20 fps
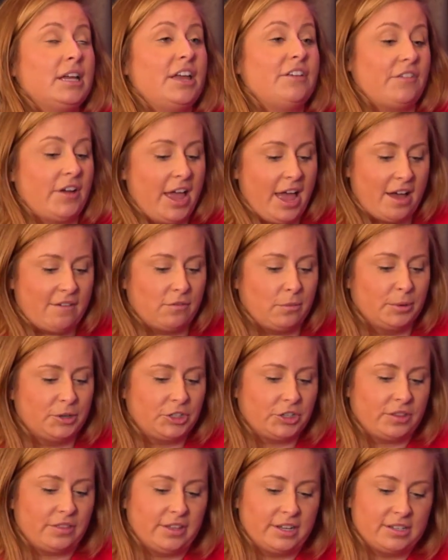if I have a
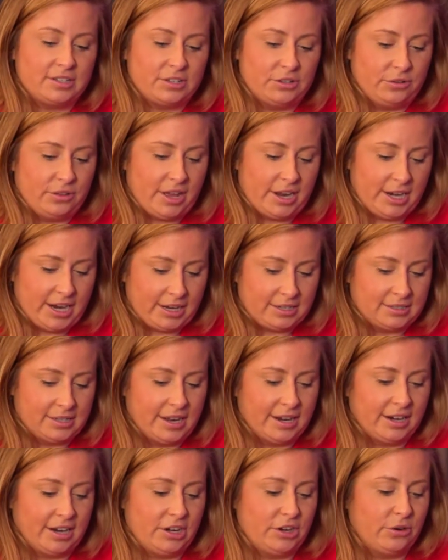bunch of things to do that next
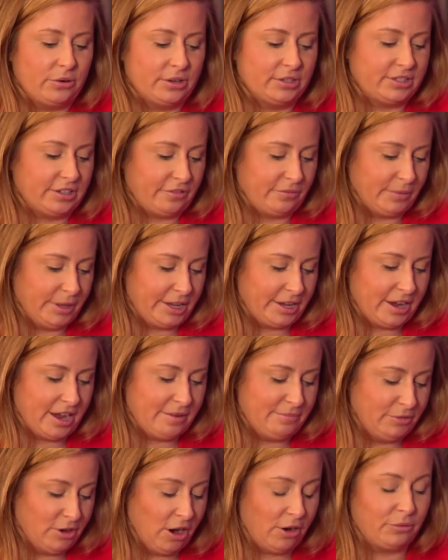day and I notice
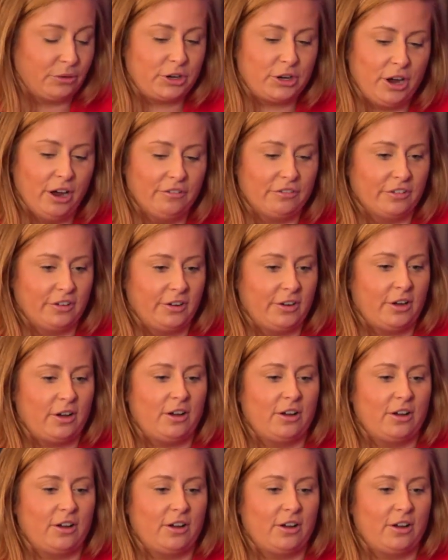I'm not recovered,